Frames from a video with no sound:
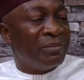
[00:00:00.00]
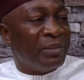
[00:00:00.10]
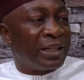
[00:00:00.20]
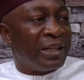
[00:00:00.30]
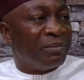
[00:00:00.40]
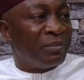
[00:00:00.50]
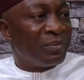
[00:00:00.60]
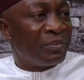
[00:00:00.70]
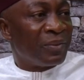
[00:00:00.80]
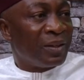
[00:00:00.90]
became
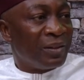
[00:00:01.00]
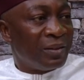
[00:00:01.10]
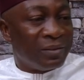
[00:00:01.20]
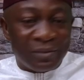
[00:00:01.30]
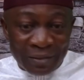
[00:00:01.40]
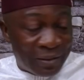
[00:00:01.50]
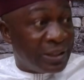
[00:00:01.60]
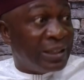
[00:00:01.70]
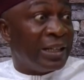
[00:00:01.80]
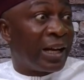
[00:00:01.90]
the
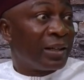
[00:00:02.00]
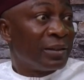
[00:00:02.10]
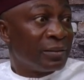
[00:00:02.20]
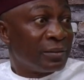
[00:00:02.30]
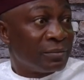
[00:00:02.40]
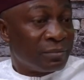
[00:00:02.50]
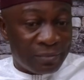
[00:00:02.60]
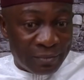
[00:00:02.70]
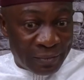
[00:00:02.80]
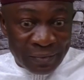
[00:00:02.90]
leader
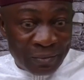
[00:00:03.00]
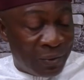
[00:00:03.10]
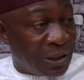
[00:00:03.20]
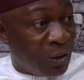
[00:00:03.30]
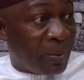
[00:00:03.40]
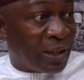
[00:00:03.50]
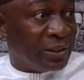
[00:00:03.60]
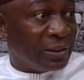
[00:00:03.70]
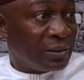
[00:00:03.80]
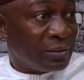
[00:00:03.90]

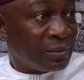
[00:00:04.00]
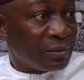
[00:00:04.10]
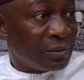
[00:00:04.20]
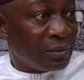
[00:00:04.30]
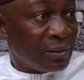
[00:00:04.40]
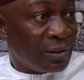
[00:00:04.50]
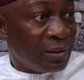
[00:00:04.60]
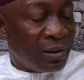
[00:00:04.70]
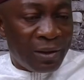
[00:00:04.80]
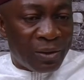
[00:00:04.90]
globally.
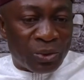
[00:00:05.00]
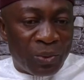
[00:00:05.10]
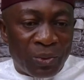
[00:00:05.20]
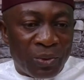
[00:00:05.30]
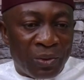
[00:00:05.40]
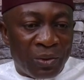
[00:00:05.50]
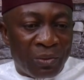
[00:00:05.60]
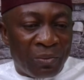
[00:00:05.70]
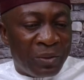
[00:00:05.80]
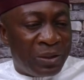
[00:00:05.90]
So
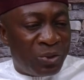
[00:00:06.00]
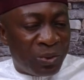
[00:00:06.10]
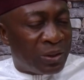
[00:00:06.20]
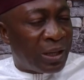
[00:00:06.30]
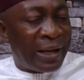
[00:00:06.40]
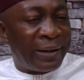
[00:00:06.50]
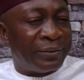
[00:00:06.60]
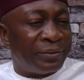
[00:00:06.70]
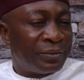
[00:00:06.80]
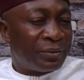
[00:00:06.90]
we don't
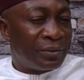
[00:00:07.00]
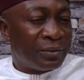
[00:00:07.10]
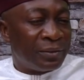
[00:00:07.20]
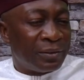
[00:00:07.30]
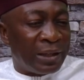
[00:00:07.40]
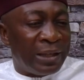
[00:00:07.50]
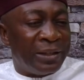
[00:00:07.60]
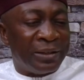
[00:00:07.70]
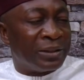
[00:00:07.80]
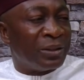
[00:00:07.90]
have any
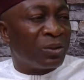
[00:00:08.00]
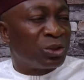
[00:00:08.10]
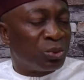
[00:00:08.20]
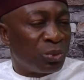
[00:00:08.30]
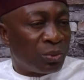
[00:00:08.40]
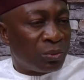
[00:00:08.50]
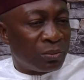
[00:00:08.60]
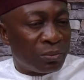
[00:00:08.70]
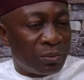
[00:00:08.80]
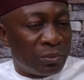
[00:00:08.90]
reason not to.
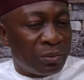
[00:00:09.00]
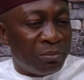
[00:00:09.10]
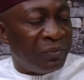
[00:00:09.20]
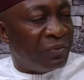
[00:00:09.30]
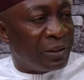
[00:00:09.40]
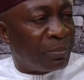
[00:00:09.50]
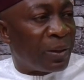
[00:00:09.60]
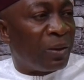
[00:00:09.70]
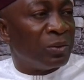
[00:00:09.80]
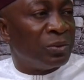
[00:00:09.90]
be very
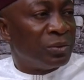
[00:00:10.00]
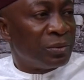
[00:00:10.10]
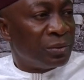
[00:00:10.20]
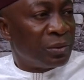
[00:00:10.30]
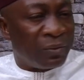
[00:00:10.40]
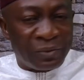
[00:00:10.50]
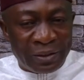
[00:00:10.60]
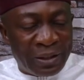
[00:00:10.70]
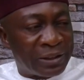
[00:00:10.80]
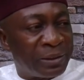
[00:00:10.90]
proud of the
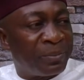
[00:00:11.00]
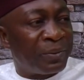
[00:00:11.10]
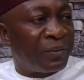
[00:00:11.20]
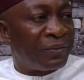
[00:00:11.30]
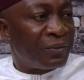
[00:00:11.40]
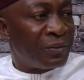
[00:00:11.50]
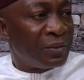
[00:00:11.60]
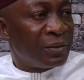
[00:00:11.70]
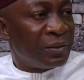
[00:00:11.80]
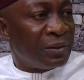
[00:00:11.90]
leadership of
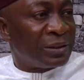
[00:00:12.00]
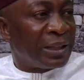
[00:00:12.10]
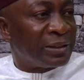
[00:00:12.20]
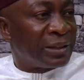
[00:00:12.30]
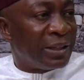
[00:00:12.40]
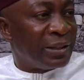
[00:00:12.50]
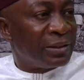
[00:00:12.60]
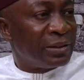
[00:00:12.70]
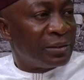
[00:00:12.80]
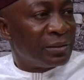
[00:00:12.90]
the 10th Senate